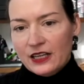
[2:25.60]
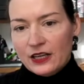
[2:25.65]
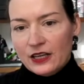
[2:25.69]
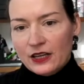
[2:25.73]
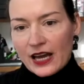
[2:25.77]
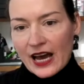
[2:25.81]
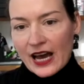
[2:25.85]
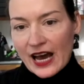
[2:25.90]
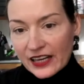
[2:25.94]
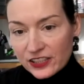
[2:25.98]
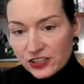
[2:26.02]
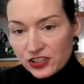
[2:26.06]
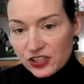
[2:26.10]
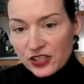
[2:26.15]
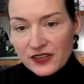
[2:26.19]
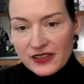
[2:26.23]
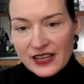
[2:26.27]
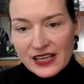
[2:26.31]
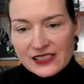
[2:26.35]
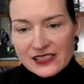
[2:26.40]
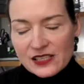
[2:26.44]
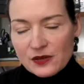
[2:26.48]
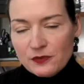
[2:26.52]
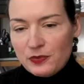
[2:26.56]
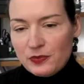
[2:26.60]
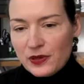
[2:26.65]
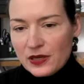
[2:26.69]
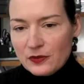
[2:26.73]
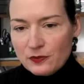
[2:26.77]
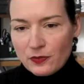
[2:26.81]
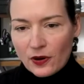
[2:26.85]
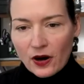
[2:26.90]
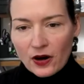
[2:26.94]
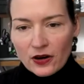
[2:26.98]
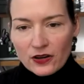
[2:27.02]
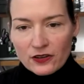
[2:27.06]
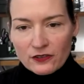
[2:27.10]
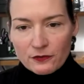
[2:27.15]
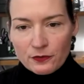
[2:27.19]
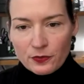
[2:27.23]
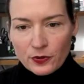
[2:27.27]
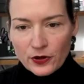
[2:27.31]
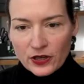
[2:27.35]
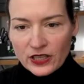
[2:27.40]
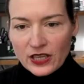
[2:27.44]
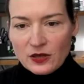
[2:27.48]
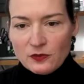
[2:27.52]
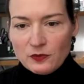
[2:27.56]
Actually, that's a big part of
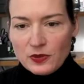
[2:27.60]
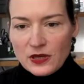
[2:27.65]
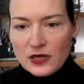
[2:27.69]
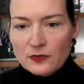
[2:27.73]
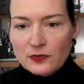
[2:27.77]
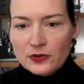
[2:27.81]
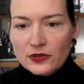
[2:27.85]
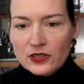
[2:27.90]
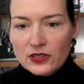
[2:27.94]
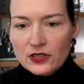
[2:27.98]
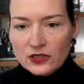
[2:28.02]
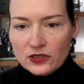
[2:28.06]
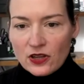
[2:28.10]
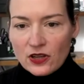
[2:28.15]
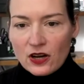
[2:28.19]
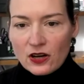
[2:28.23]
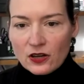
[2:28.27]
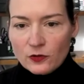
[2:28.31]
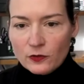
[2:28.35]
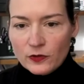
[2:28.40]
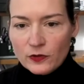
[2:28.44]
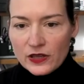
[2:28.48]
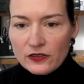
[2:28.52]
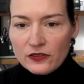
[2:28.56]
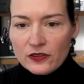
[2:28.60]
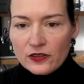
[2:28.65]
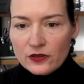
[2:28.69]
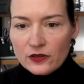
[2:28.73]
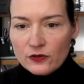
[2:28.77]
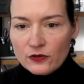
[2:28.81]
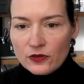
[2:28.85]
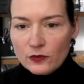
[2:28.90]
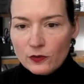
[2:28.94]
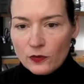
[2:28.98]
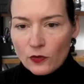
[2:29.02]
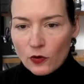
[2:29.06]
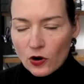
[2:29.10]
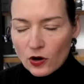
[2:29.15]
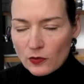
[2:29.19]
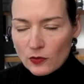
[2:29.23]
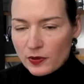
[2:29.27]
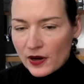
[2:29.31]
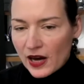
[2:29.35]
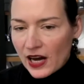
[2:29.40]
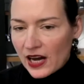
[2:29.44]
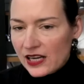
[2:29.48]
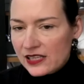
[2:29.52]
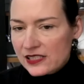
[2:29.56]
bringing people along with you. The more
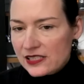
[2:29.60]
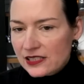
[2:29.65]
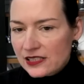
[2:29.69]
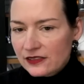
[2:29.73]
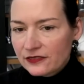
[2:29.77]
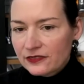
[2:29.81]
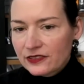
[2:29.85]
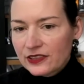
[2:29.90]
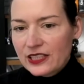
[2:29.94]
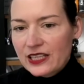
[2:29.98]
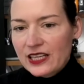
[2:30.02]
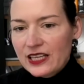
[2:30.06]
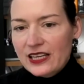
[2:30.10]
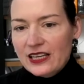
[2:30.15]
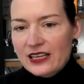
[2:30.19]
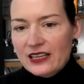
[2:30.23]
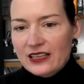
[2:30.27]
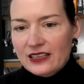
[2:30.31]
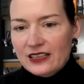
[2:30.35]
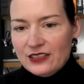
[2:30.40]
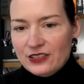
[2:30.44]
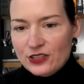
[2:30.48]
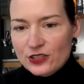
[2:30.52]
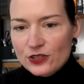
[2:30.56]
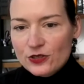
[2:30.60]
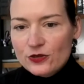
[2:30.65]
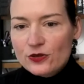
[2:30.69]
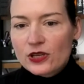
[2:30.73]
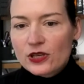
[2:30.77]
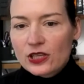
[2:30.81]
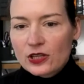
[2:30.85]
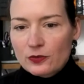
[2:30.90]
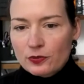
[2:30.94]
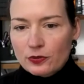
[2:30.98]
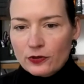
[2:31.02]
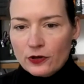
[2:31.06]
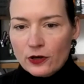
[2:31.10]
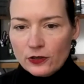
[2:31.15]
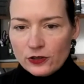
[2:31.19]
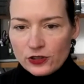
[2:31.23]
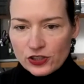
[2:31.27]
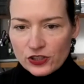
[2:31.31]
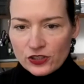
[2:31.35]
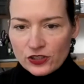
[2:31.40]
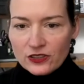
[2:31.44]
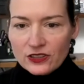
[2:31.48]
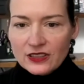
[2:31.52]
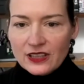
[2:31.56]
positively you can approach
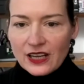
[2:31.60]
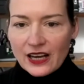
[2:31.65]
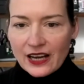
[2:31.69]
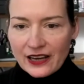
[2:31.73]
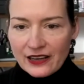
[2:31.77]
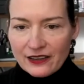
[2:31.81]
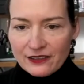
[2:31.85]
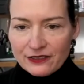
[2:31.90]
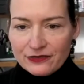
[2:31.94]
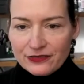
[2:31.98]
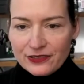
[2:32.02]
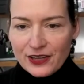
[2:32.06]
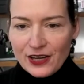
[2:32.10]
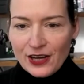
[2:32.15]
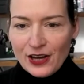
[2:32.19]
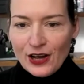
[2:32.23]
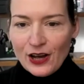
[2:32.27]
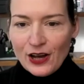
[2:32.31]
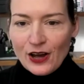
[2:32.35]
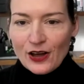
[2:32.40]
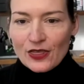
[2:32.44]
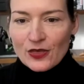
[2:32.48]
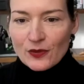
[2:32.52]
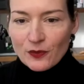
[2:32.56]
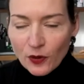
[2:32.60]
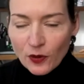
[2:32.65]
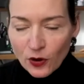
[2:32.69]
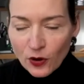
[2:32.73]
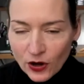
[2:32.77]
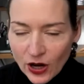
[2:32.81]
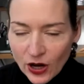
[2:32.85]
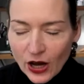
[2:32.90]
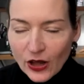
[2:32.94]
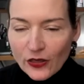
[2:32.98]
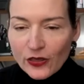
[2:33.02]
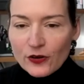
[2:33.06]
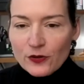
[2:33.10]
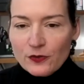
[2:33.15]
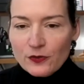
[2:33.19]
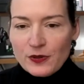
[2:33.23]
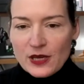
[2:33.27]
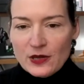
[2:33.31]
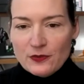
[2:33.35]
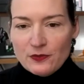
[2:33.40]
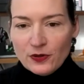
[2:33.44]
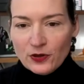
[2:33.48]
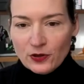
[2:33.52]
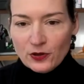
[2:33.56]
your life, the more other
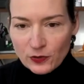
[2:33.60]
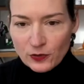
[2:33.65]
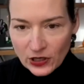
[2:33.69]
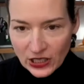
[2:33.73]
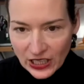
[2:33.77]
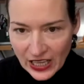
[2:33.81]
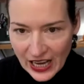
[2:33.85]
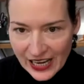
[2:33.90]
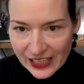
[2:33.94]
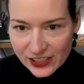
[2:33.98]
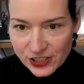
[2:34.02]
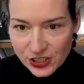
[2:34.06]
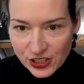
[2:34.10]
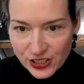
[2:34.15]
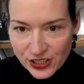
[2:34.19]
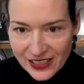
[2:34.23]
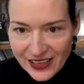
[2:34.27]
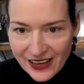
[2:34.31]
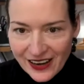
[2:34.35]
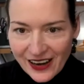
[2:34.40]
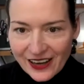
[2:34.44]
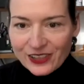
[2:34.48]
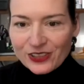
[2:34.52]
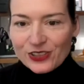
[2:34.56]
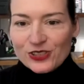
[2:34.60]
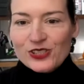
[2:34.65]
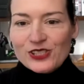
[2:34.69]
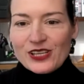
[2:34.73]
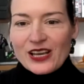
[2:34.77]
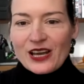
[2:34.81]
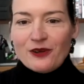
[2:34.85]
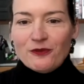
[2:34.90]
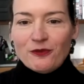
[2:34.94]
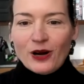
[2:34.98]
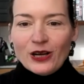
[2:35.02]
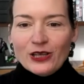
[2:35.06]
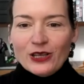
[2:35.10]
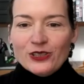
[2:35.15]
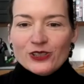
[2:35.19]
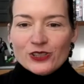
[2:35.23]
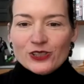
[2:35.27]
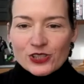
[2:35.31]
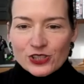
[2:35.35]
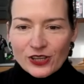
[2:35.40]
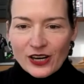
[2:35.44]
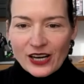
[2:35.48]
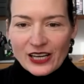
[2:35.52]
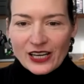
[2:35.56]
people will actually understand what you're
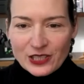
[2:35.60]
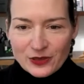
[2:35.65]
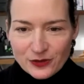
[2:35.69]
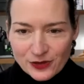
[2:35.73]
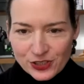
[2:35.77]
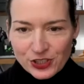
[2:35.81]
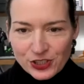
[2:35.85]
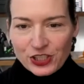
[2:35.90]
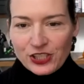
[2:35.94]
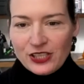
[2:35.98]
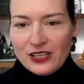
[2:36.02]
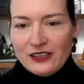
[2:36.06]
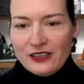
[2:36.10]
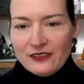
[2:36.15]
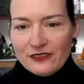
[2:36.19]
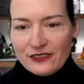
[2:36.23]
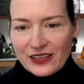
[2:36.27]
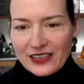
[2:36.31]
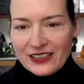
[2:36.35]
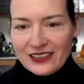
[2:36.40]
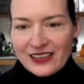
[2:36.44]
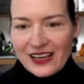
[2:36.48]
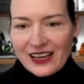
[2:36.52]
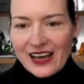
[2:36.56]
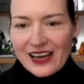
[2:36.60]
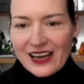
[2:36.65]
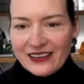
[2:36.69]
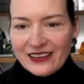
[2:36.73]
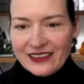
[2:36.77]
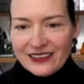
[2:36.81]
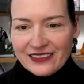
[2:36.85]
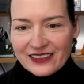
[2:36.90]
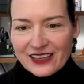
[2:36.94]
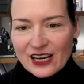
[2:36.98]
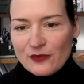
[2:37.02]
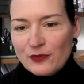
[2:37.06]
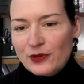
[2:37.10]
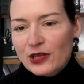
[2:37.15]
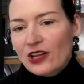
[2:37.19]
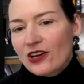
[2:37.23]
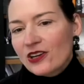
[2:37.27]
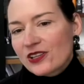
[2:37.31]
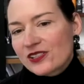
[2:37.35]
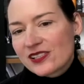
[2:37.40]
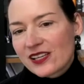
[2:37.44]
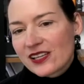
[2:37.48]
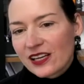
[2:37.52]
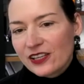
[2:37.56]
trying to achieve and come
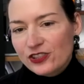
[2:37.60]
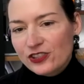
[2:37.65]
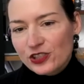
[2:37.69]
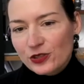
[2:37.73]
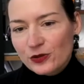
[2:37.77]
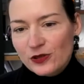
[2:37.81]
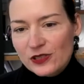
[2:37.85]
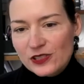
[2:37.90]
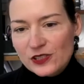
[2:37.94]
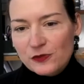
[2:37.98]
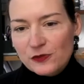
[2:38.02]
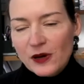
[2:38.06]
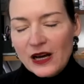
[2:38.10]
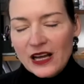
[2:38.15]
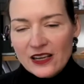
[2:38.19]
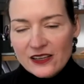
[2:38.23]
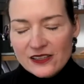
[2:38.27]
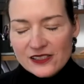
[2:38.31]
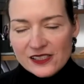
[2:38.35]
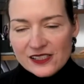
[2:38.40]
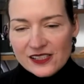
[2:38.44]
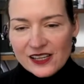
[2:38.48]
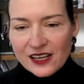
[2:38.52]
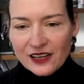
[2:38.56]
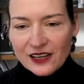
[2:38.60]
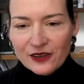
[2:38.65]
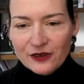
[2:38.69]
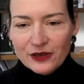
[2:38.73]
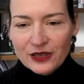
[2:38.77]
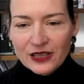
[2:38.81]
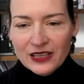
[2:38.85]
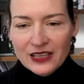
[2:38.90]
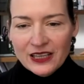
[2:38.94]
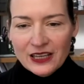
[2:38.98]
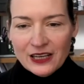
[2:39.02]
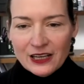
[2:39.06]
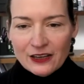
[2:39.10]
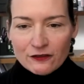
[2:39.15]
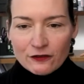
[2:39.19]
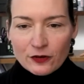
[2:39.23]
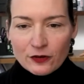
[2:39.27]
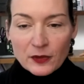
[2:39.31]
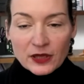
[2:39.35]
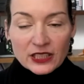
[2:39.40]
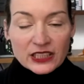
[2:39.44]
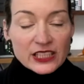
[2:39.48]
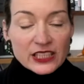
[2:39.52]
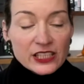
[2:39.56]
alongside you as well. So
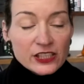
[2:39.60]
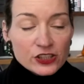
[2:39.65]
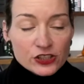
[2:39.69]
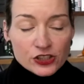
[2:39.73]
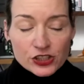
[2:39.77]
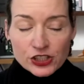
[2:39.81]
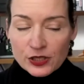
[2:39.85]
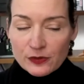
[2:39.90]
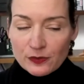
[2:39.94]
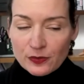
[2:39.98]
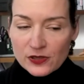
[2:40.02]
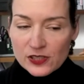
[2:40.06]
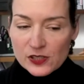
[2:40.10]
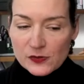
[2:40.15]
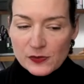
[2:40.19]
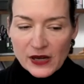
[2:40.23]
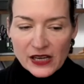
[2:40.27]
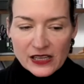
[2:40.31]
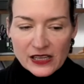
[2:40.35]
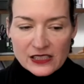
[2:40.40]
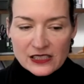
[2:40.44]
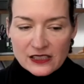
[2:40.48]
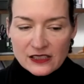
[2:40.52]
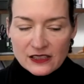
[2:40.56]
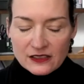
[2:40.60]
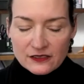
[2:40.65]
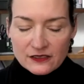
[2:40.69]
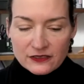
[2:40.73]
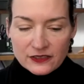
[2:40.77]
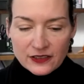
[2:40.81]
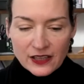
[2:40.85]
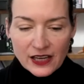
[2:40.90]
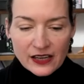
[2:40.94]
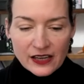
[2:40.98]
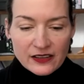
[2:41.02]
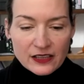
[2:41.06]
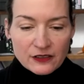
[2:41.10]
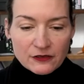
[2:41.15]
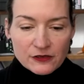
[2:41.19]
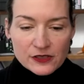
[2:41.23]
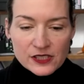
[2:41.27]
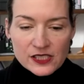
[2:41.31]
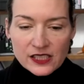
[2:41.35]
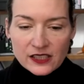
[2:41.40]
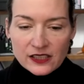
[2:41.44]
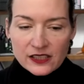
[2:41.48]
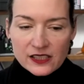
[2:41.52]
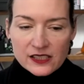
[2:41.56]
from a leadership perspective, I think
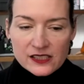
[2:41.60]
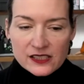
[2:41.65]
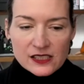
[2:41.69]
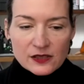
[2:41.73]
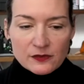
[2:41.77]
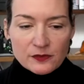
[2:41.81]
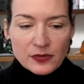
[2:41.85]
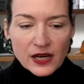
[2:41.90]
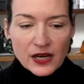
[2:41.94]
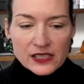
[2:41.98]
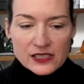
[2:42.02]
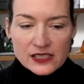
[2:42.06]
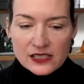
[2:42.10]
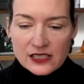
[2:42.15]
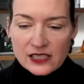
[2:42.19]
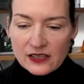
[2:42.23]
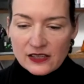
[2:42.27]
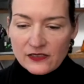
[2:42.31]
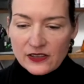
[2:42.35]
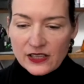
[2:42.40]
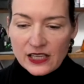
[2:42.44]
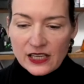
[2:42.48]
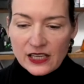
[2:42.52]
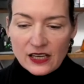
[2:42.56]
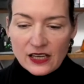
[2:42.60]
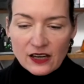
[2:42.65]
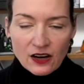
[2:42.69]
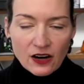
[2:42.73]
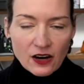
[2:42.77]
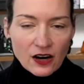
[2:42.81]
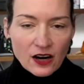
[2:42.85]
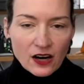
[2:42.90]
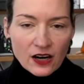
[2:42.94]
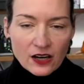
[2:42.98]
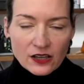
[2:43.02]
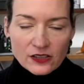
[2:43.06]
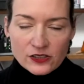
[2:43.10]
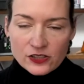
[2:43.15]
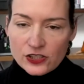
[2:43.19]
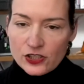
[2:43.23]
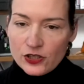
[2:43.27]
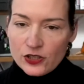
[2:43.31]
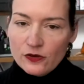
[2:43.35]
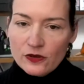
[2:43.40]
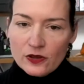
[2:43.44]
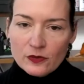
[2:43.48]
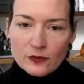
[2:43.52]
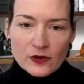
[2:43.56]
resilience and positivity are two
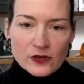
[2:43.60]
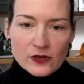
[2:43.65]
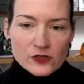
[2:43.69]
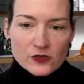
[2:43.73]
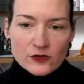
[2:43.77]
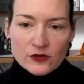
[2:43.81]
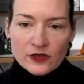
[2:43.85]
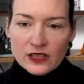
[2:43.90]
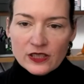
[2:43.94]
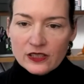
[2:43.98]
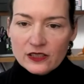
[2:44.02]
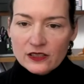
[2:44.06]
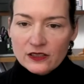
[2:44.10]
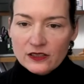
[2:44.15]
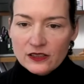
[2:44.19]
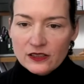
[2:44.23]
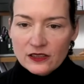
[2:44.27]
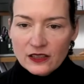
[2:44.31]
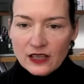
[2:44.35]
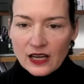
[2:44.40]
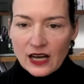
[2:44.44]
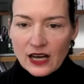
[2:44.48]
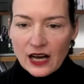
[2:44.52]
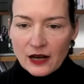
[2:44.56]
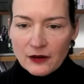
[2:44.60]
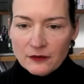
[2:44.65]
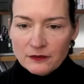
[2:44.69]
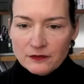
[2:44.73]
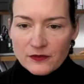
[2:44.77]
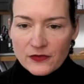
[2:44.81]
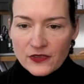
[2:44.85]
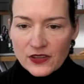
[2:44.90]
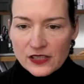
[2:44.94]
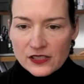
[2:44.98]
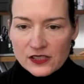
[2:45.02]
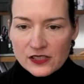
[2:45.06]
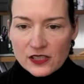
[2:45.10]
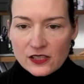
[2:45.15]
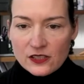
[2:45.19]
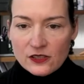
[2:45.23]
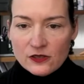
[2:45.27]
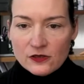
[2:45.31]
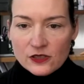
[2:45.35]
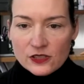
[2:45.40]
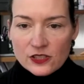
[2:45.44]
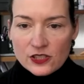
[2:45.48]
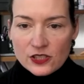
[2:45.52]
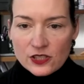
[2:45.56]
of the most critical things that you
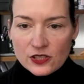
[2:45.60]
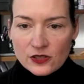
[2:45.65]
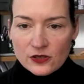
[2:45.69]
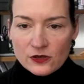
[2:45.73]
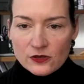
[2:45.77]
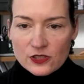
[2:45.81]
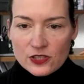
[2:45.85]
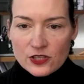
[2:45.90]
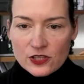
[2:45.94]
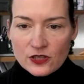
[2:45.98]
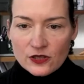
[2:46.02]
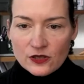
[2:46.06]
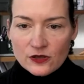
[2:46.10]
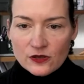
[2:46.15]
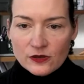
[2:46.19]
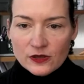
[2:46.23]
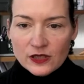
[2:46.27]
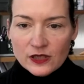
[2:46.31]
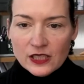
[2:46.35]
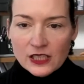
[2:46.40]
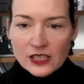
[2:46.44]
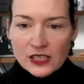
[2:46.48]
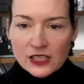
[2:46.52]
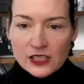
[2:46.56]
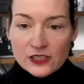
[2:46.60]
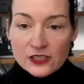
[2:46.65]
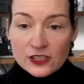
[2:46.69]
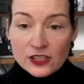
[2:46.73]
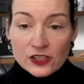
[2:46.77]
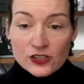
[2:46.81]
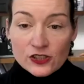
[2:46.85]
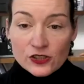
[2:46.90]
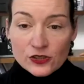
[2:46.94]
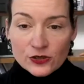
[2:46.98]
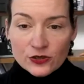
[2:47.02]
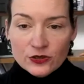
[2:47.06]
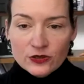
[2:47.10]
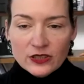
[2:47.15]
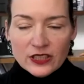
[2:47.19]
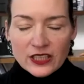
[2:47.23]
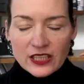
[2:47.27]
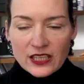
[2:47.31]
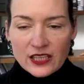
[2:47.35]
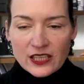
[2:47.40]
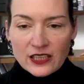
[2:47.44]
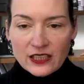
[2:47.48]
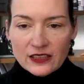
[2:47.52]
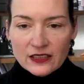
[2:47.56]
can do to
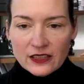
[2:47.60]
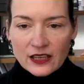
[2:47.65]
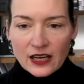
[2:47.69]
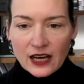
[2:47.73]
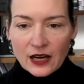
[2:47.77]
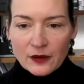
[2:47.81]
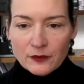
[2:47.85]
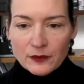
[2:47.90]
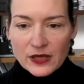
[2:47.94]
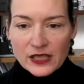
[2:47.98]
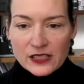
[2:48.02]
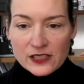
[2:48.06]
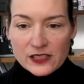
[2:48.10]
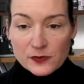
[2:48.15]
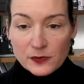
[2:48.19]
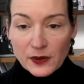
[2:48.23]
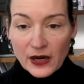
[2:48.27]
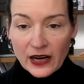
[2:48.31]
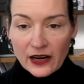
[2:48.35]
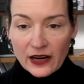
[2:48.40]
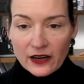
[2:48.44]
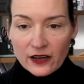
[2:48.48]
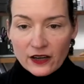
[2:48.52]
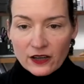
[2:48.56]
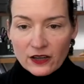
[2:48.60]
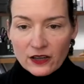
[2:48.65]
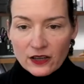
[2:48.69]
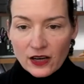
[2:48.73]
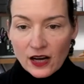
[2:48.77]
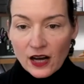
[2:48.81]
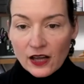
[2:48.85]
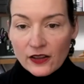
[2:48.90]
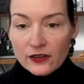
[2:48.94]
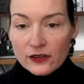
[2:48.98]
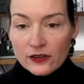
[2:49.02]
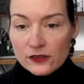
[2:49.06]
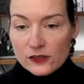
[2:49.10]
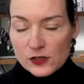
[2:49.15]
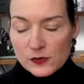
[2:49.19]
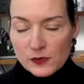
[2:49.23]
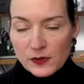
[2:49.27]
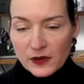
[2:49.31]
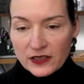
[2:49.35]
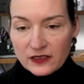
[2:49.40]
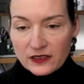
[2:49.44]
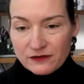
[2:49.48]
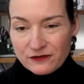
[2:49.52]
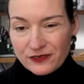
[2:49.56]
truly inspire others,
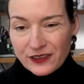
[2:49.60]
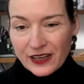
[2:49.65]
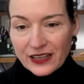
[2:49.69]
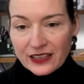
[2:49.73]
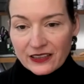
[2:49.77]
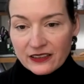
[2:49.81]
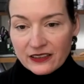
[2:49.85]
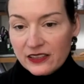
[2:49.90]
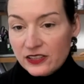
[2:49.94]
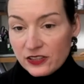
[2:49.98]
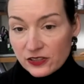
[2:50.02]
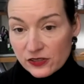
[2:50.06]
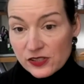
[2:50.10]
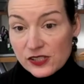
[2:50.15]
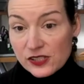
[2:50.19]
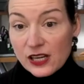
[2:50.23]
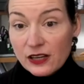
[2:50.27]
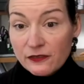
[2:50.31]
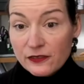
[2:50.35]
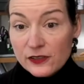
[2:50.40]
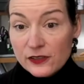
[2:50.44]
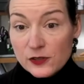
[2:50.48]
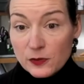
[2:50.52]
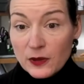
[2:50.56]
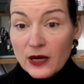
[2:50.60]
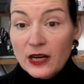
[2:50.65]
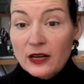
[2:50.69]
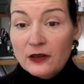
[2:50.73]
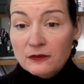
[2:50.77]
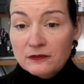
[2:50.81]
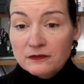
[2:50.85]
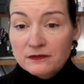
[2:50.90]
but frankly yourself as well.